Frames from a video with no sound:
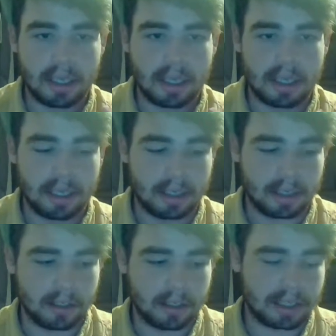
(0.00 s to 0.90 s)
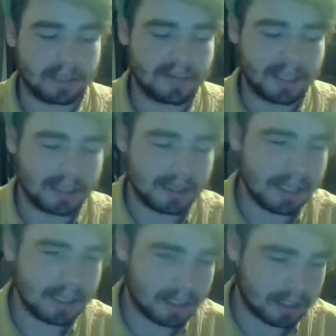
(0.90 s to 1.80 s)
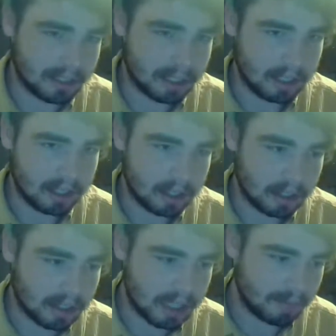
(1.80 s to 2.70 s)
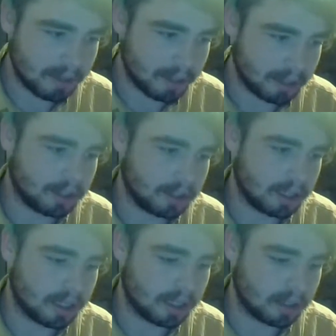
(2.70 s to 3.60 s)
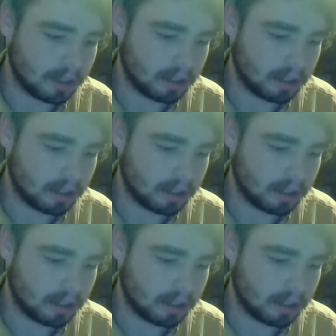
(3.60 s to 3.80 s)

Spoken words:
And like I said, thinking like that got me thinking that